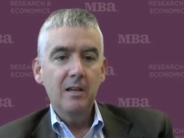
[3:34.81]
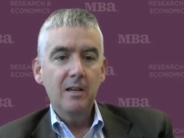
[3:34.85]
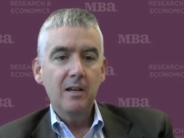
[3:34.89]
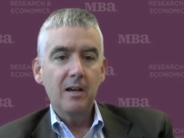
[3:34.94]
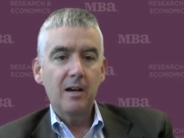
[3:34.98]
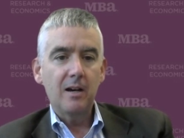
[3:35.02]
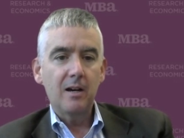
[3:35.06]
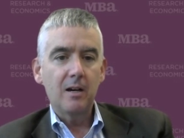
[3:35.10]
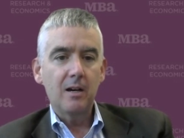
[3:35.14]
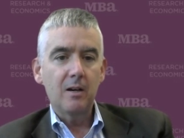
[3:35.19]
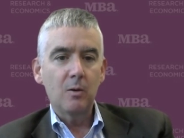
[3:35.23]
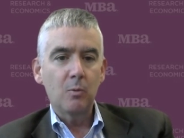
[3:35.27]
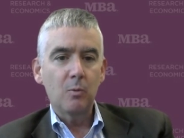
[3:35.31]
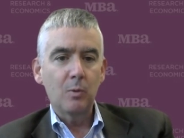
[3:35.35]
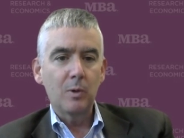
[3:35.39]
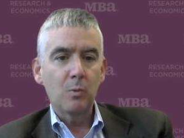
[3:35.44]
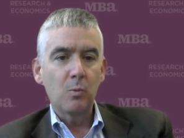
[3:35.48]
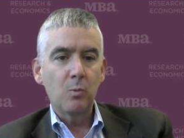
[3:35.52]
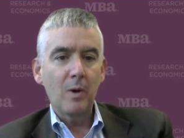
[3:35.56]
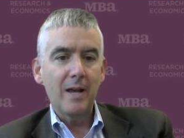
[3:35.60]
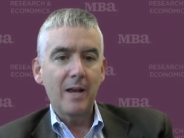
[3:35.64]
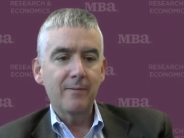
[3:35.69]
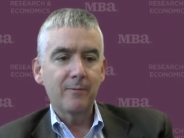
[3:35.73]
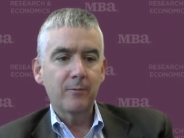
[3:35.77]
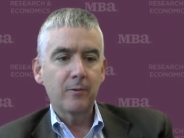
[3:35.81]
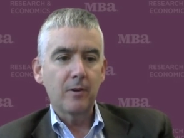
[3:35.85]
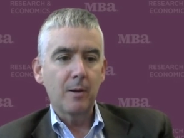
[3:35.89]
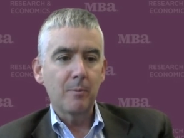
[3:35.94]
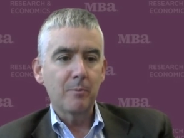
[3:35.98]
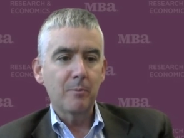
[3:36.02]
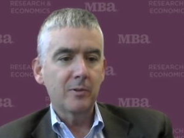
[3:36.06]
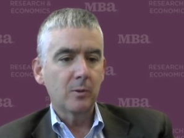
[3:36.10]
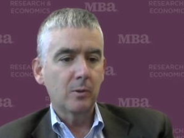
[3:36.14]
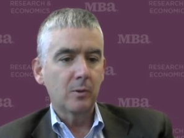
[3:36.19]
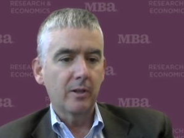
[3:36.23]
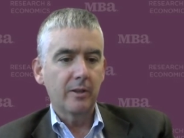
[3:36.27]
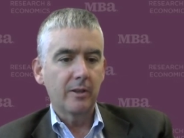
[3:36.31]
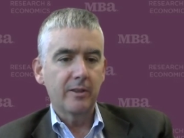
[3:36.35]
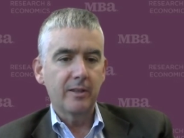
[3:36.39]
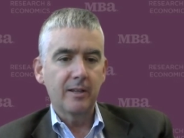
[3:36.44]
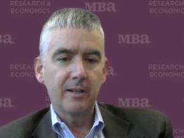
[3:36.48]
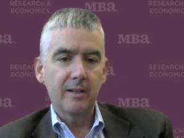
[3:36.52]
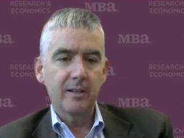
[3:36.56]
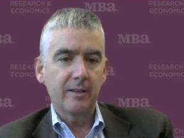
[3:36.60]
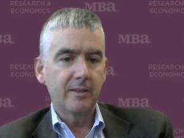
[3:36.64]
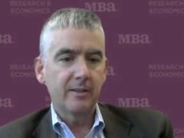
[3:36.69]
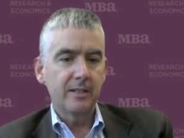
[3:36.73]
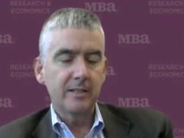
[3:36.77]
uh, we went from sort of
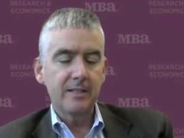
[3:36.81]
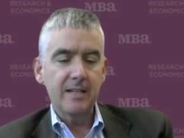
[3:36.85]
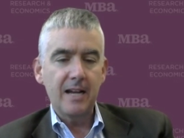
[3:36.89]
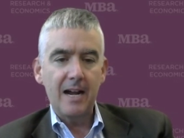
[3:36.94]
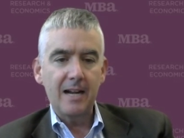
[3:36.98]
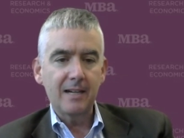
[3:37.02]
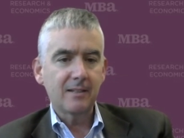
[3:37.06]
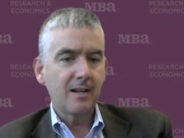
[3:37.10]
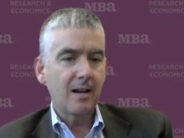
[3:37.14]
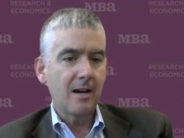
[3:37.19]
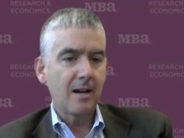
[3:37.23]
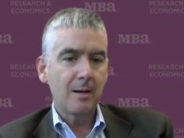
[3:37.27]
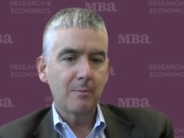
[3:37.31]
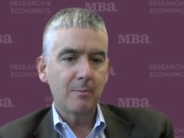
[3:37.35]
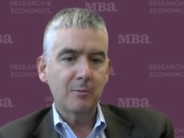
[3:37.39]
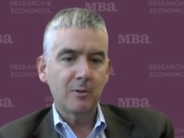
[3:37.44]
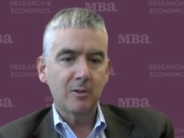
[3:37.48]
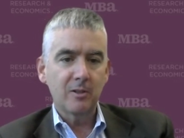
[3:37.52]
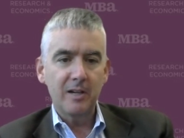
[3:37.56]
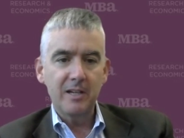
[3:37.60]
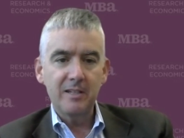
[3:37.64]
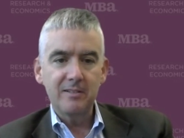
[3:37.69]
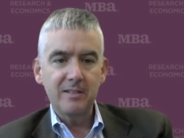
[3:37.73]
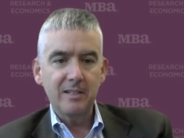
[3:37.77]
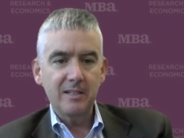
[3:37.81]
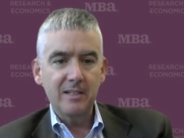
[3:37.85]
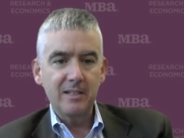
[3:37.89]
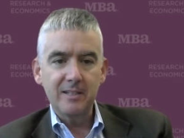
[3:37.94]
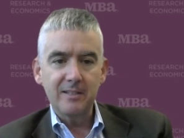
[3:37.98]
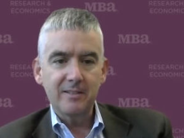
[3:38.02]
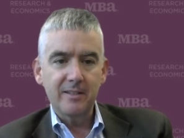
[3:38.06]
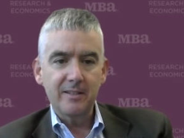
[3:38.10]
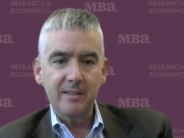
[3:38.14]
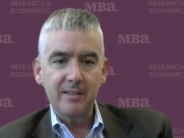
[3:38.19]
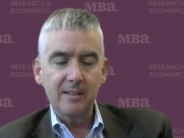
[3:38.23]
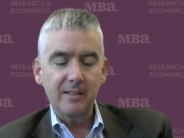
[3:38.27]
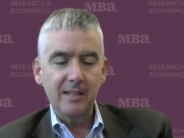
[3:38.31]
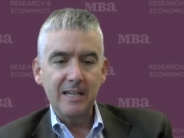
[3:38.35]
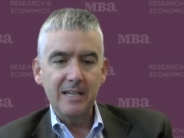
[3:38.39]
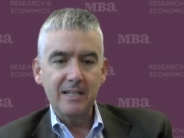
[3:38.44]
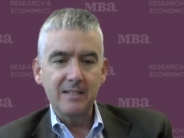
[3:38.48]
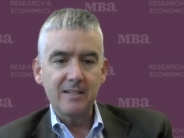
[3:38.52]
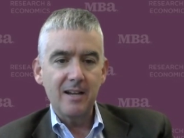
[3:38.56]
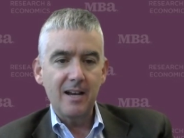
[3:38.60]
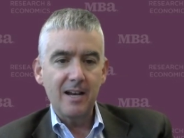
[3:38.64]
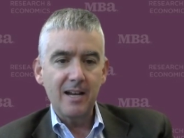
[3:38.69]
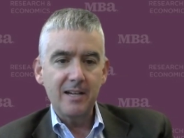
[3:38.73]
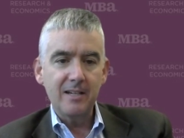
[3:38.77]
the, the dot com craziness in the
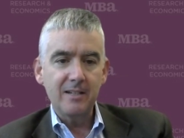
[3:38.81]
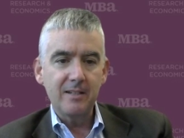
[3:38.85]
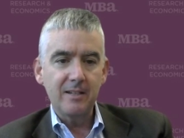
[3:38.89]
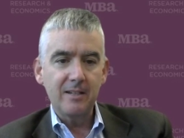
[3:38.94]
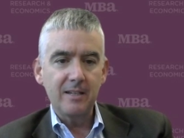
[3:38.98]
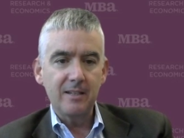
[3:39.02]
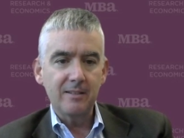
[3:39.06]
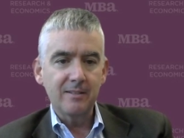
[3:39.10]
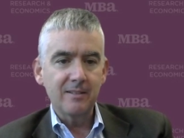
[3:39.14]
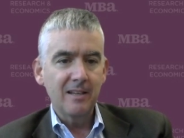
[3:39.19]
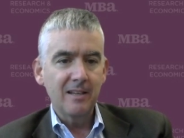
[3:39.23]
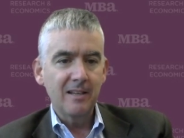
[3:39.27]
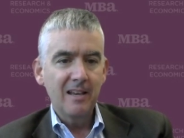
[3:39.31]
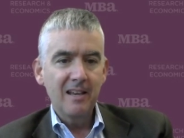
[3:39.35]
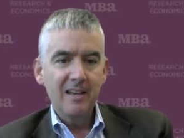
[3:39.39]
late 90s